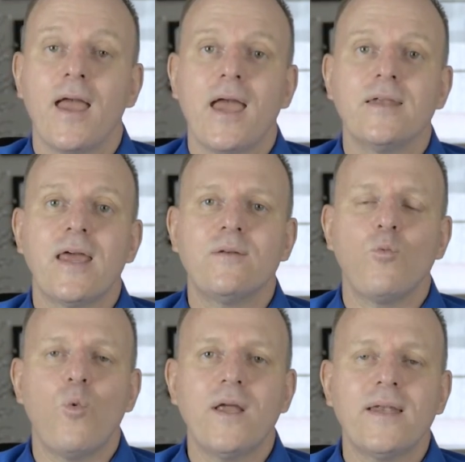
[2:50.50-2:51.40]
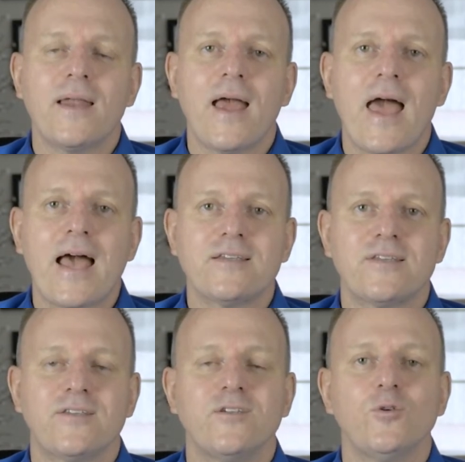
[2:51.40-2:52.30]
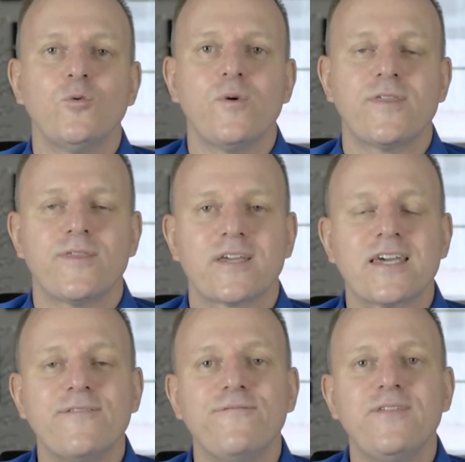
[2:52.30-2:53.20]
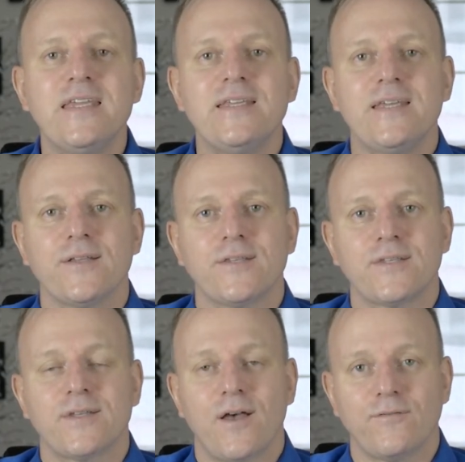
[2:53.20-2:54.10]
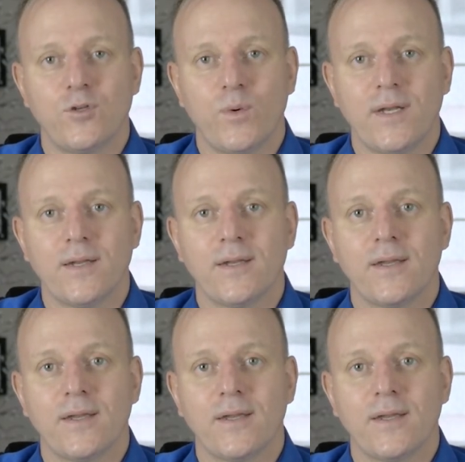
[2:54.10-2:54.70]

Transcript: and what has to do with the convenience of doing it.